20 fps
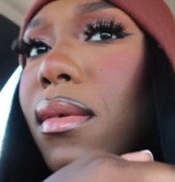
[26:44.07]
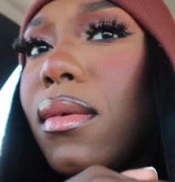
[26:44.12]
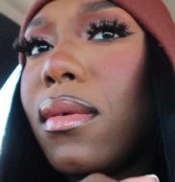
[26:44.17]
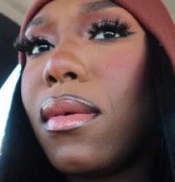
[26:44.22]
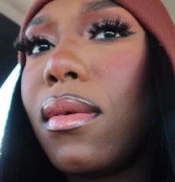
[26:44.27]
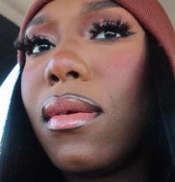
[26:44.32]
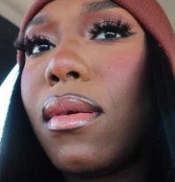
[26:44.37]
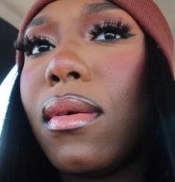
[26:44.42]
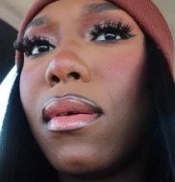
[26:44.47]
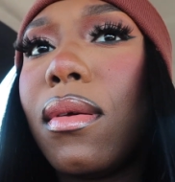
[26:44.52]
Gee,
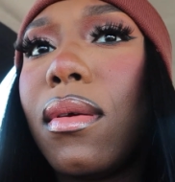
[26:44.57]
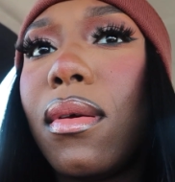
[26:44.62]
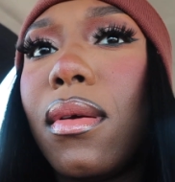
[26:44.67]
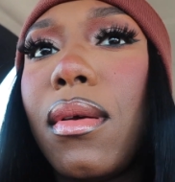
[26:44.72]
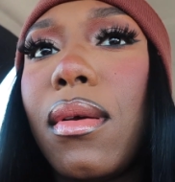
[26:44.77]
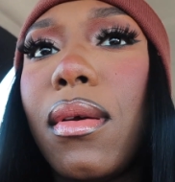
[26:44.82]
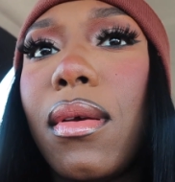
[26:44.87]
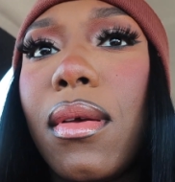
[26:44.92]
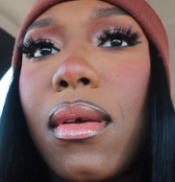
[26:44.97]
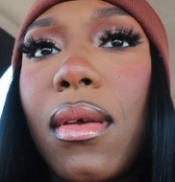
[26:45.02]
Lil Wayne
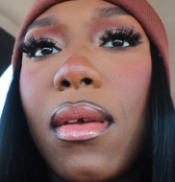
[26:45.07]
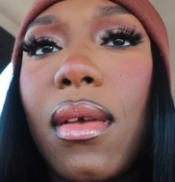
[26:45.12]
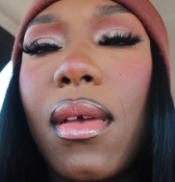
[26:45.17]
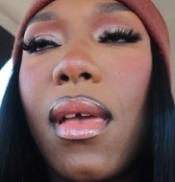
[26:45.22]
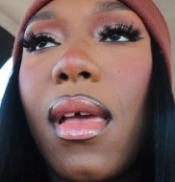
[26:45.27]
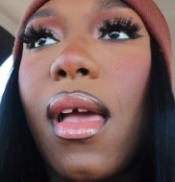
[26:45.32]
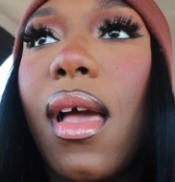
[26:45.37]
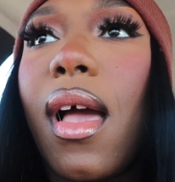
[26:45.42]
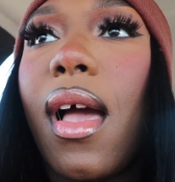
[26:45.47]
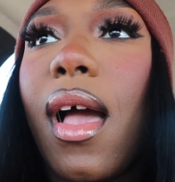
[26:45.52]
is coming
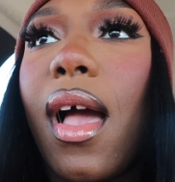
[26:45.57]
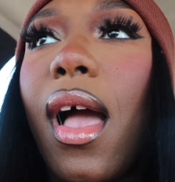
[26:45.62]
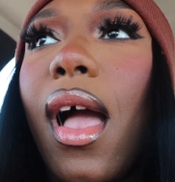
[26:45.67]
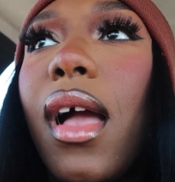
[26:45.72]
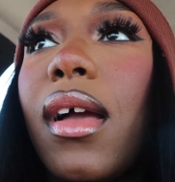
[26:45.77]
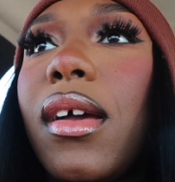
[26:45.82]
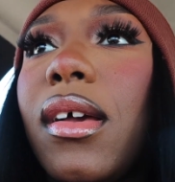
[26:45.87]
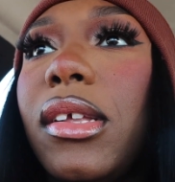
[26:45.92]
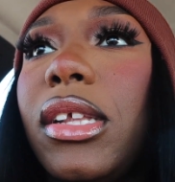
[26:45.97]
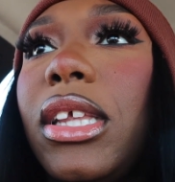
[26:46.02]
to Chicago. I
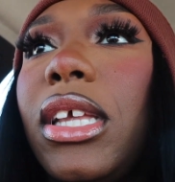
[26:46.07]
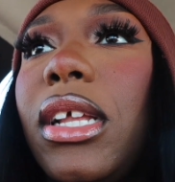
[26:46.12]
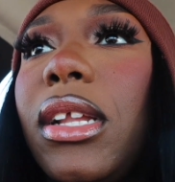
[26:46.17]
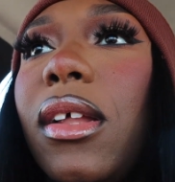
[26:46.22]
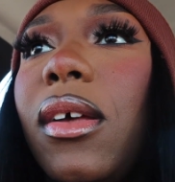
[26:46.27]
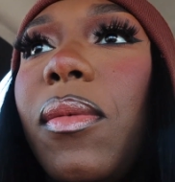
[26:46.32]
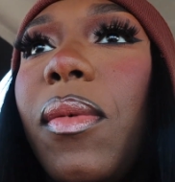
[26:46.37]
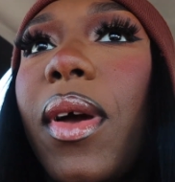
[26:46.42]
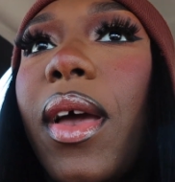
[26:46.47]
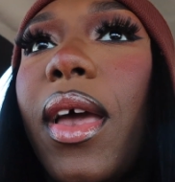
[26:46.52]
would go see
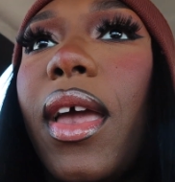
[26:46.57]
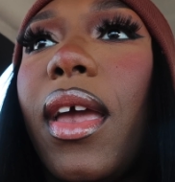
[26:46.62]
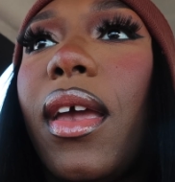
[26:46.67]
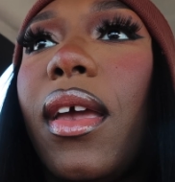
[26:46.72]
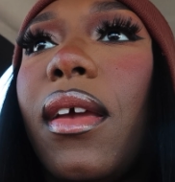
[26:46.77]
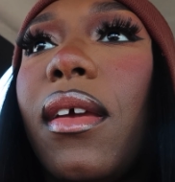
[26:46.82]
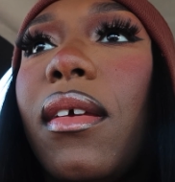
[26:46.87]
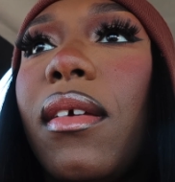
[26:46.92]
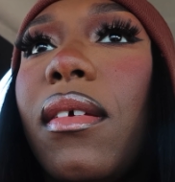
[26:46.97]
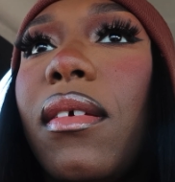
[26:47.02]
Lil
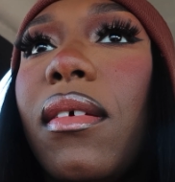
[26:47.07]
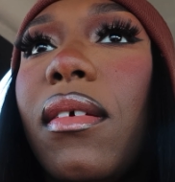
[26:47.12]
Wayne.